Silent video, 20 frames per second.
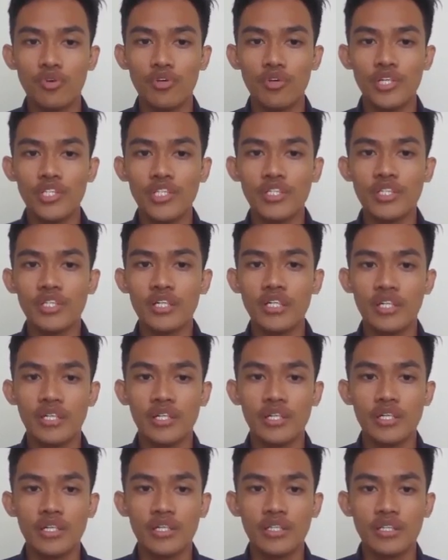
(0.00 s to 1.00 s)
occasionally
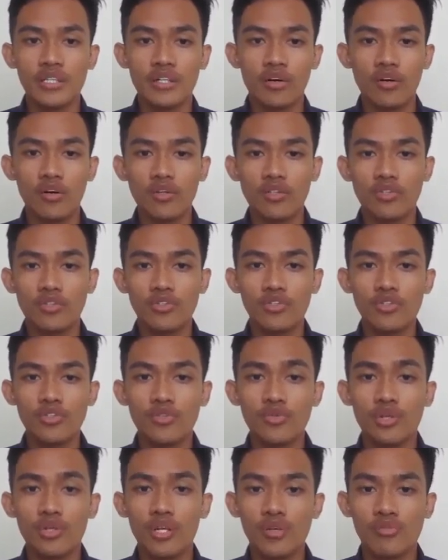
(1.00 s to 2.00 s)
called used
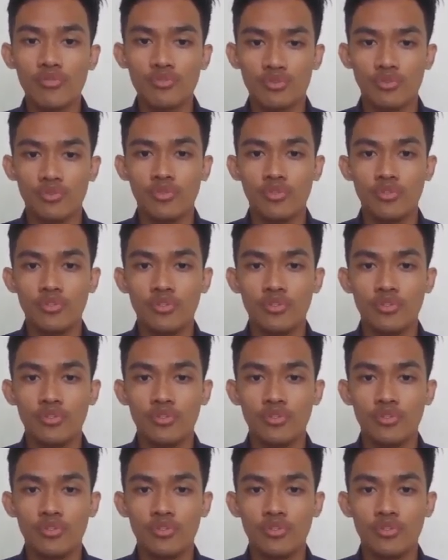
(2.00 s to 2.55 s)
nuclear fuel,